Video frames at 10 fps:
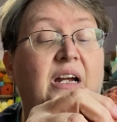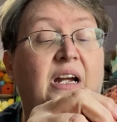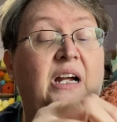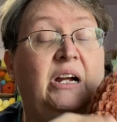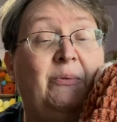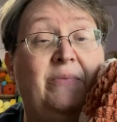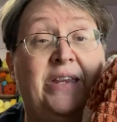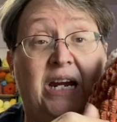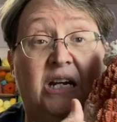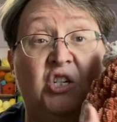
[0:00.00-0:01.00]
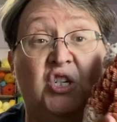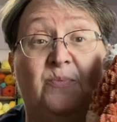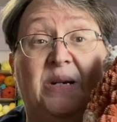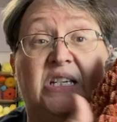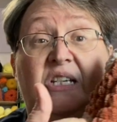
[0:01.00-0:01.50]
they could just
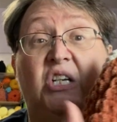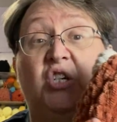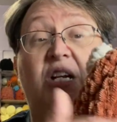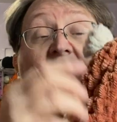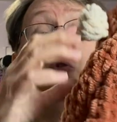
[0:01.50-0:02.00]
be stitched in